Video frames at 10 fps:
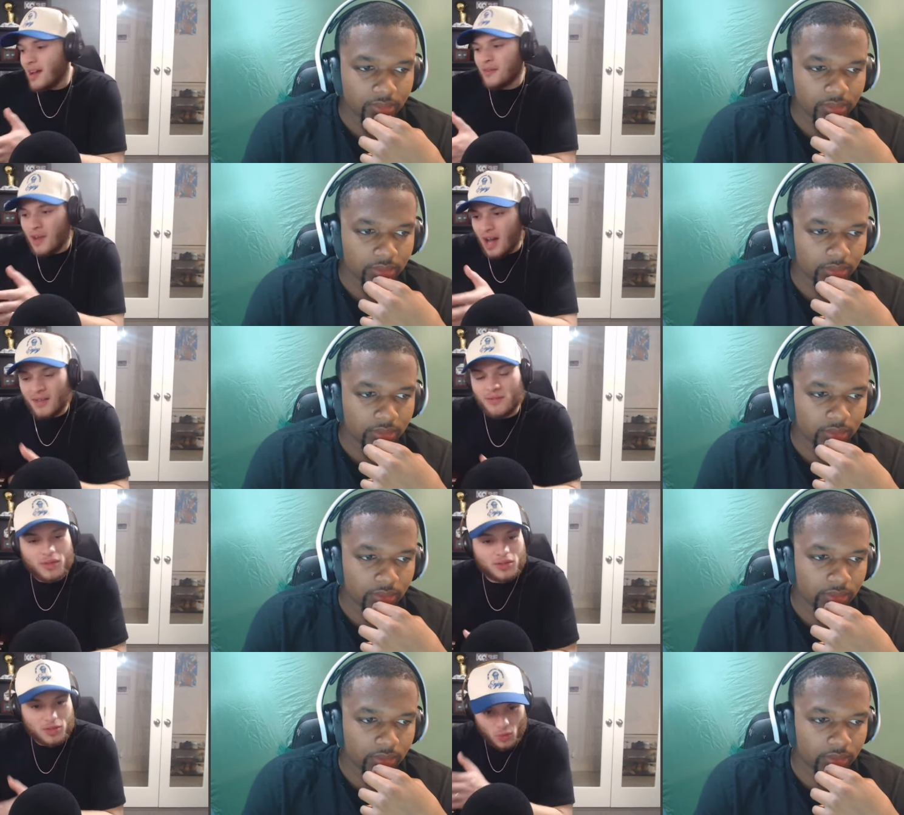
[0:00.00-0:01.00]
Speaker 1: had a five
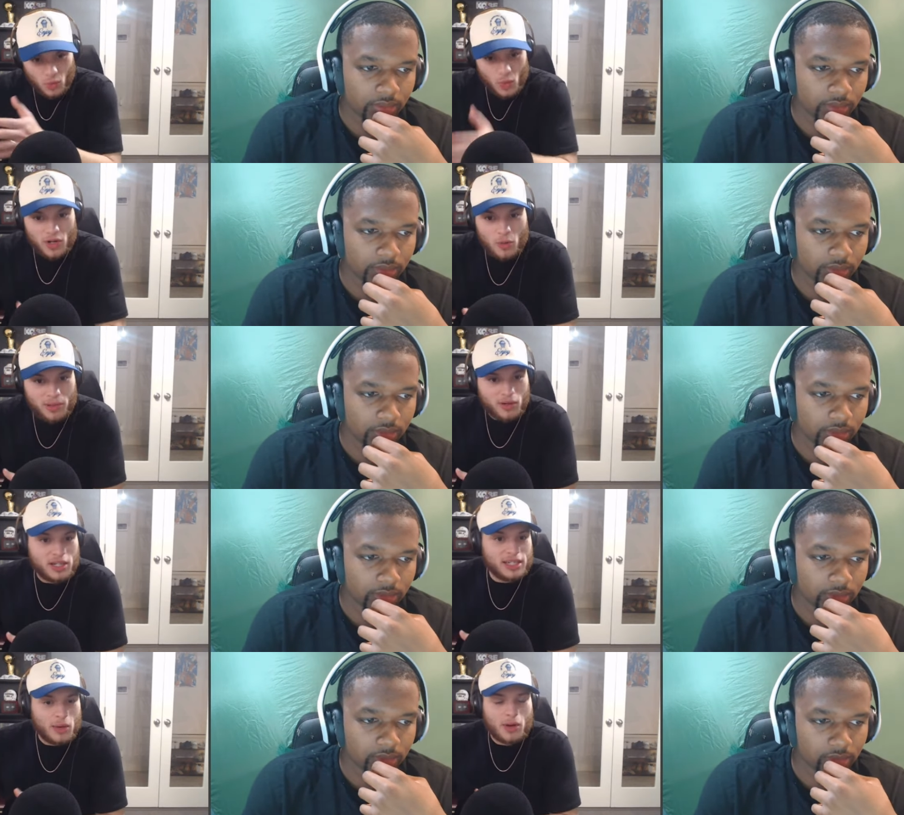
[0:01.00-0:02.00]
window
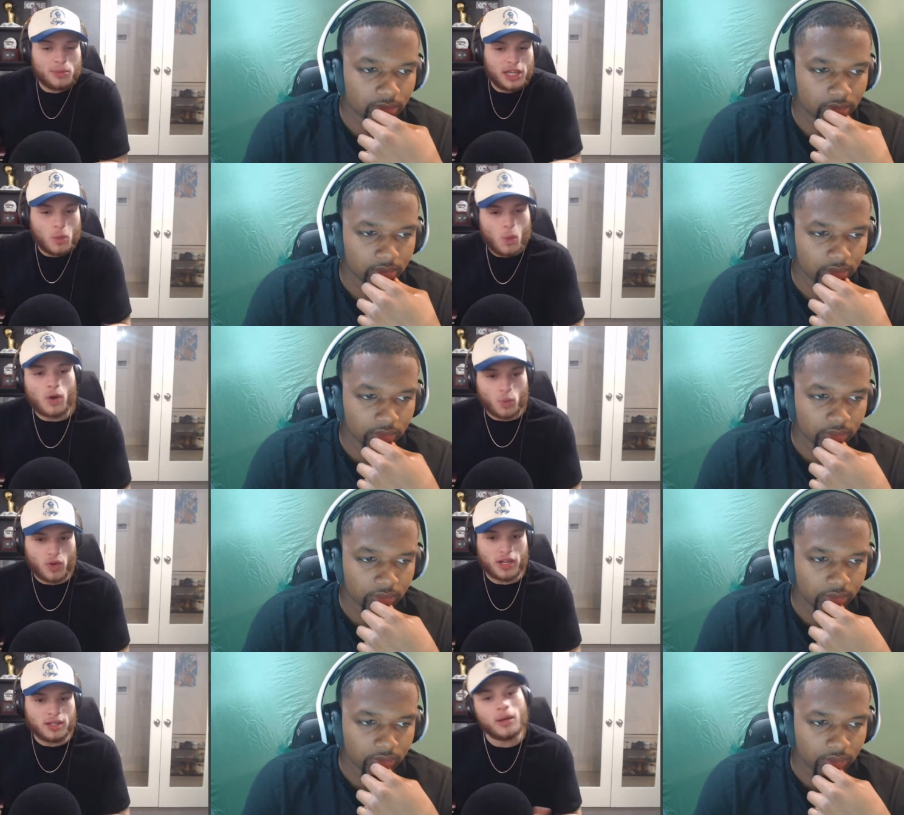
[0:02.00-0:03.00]
period and they were able to get one
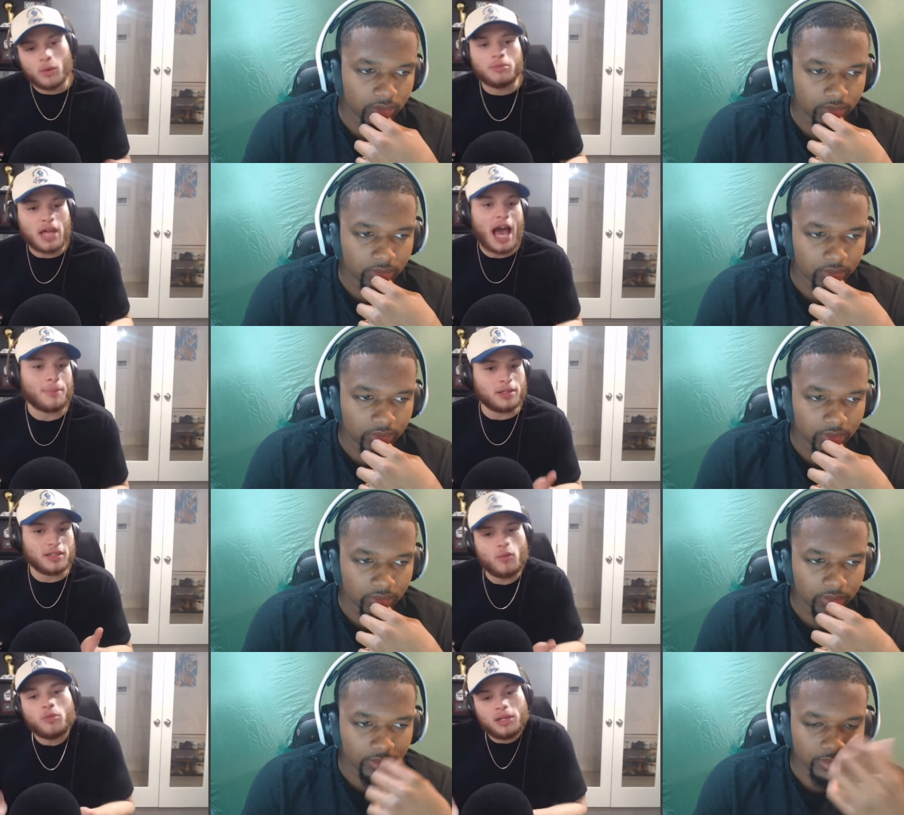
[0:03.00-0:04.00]
ring, they would be happy.
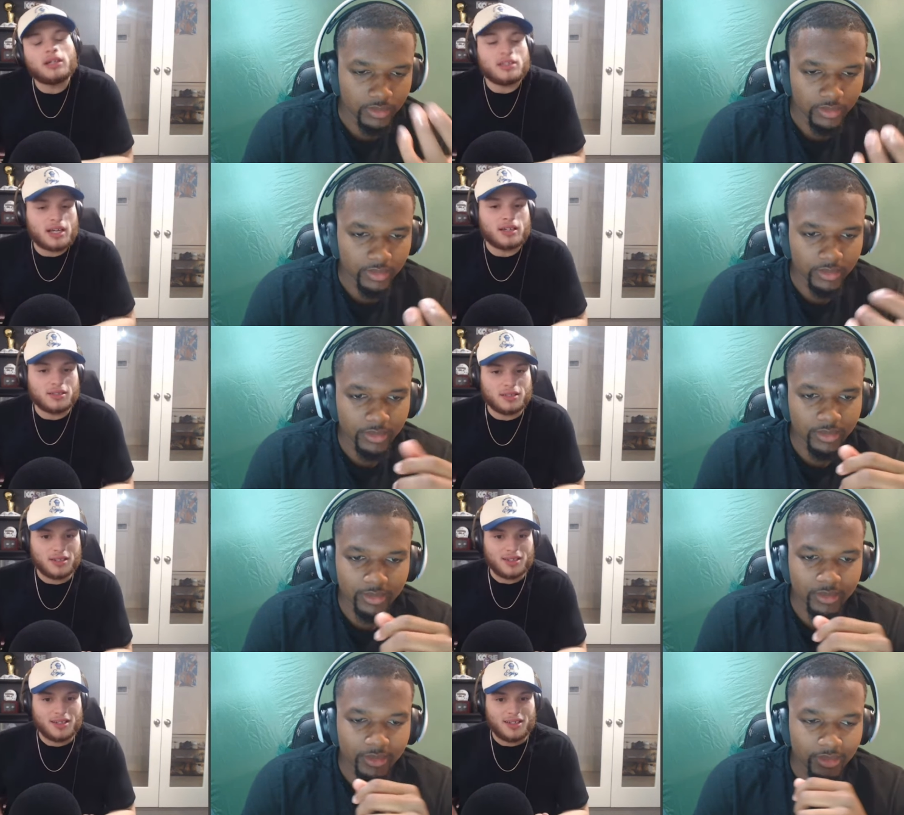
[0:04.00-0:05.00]
They would be content.
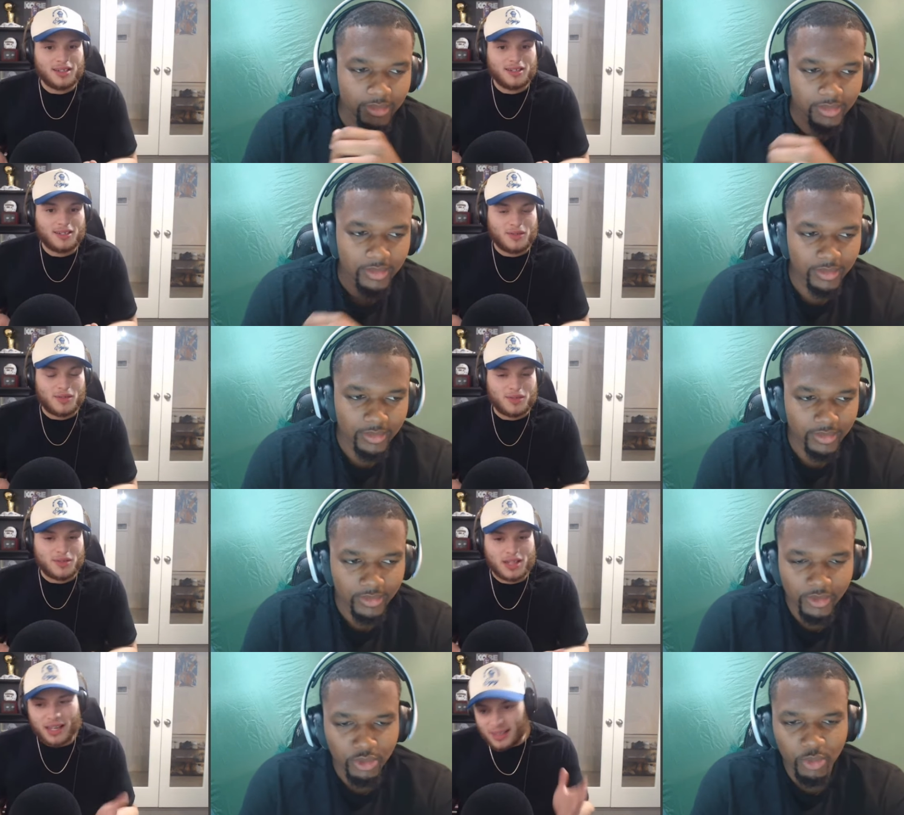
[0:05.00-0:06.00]

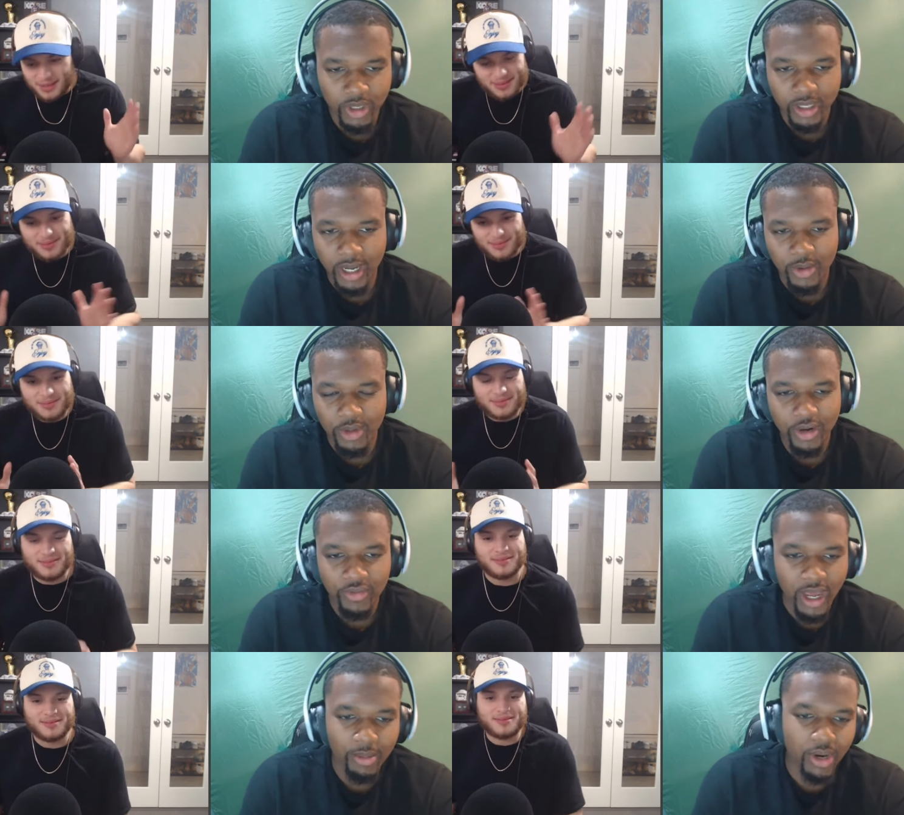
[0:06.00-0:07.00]
If you
Speaker 2: win, I don't care if
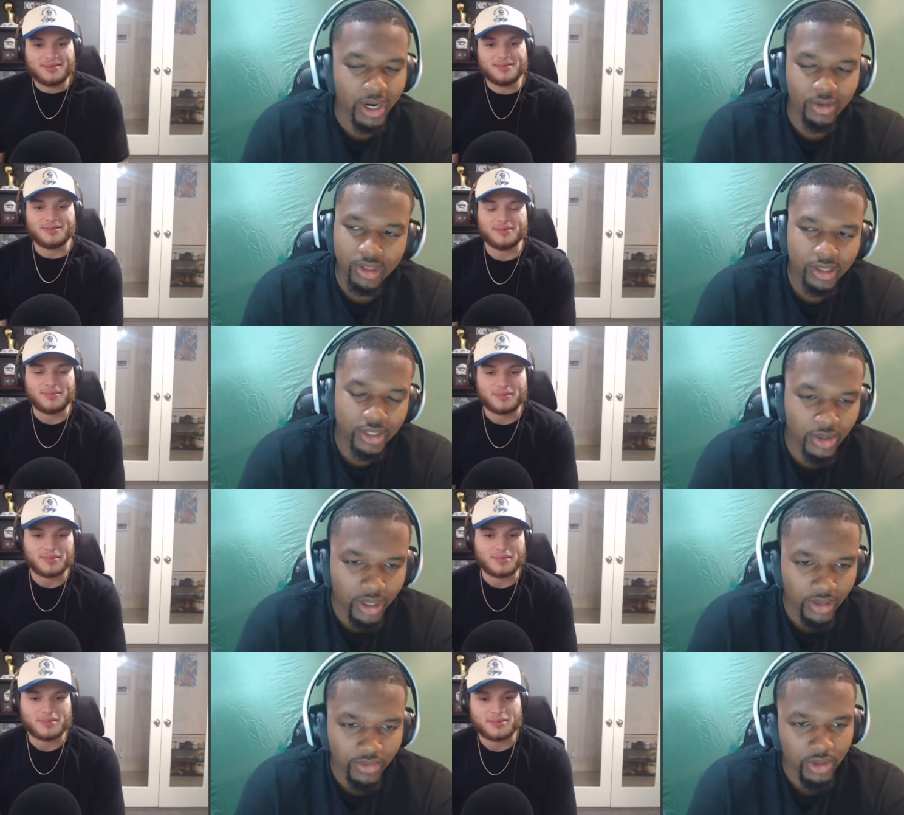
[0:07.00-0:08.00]
I, bro, I literally don't
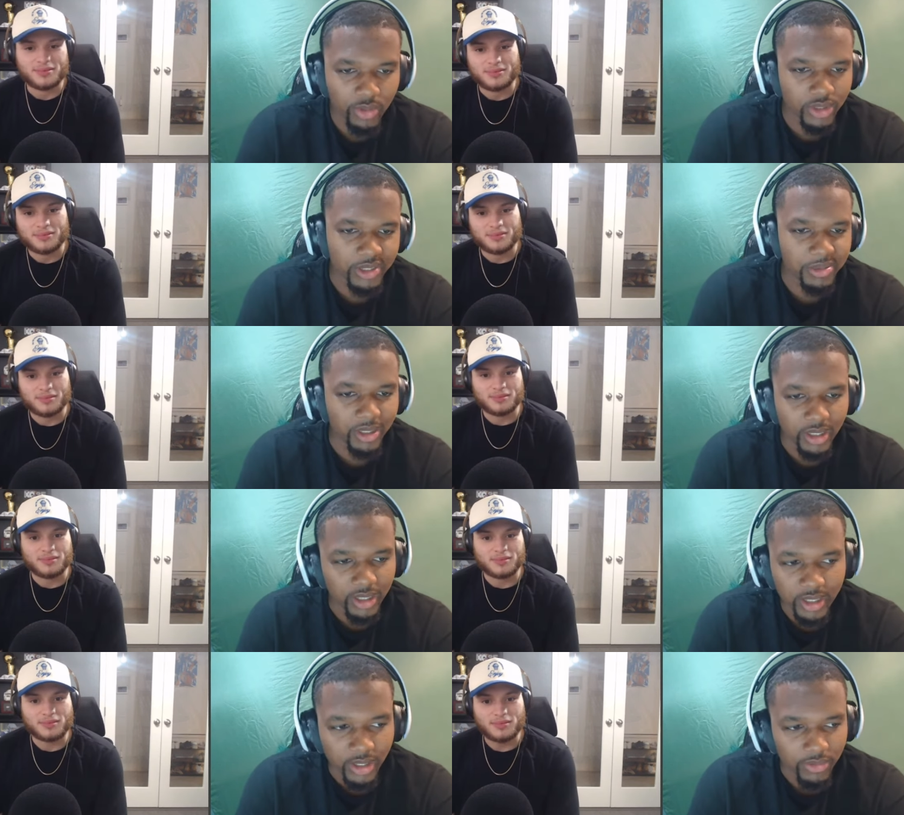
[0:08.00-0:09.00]
care if you're the worst team in the
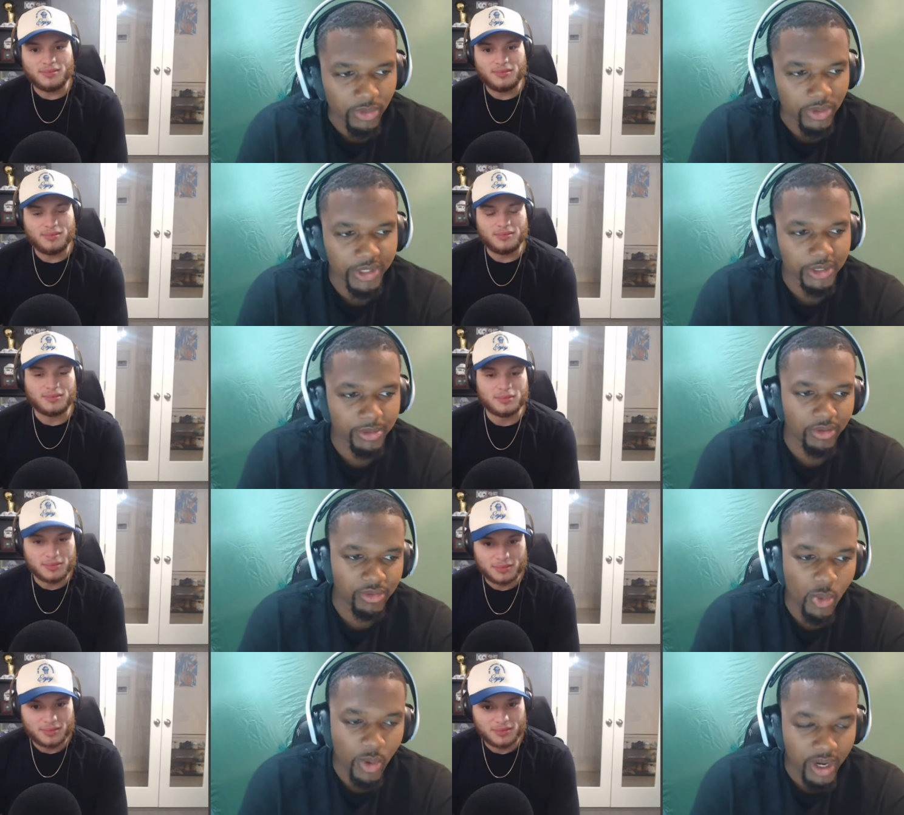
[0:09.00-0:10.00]
league the other four years, bro. If
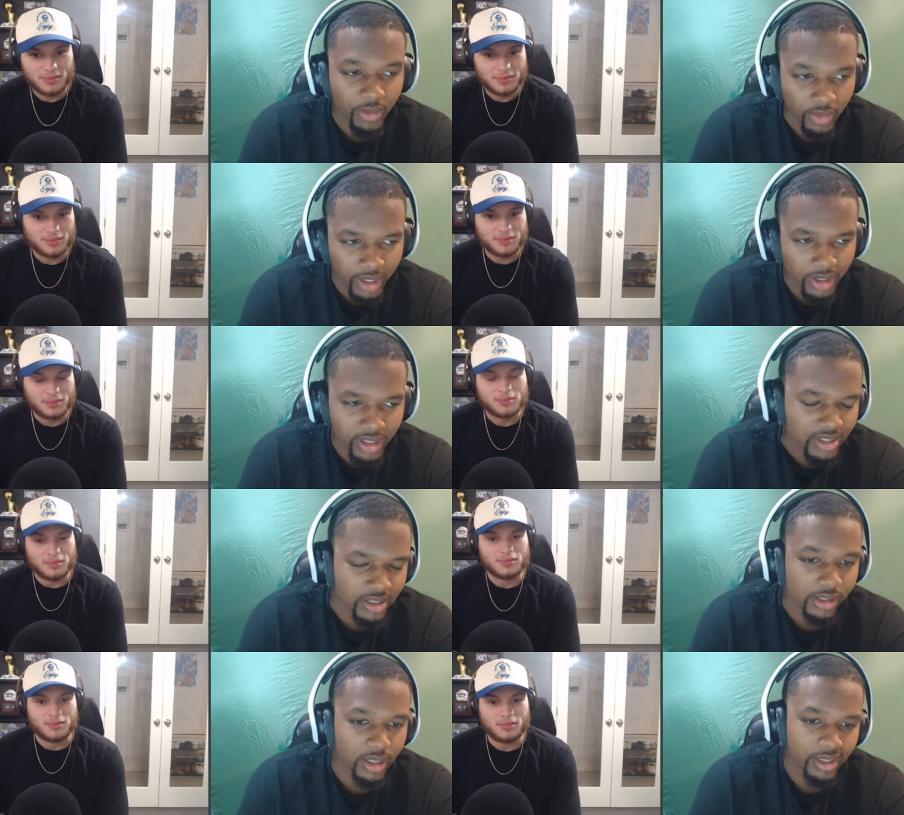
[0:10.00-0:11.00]
you win a ring, it's
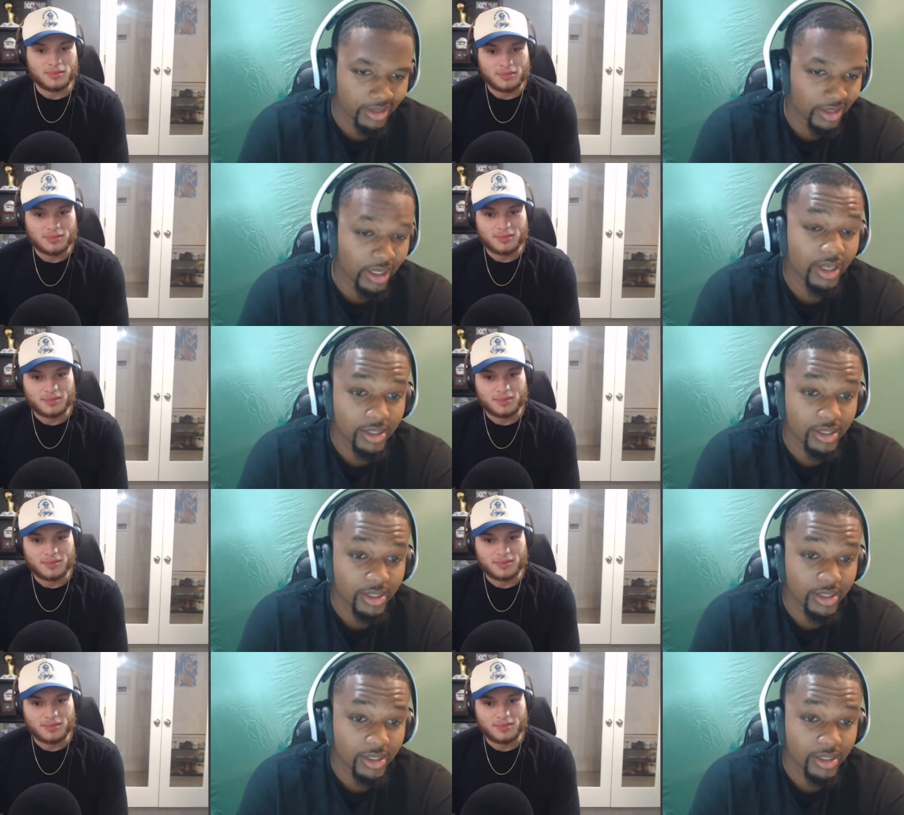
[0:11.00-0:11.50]
it's like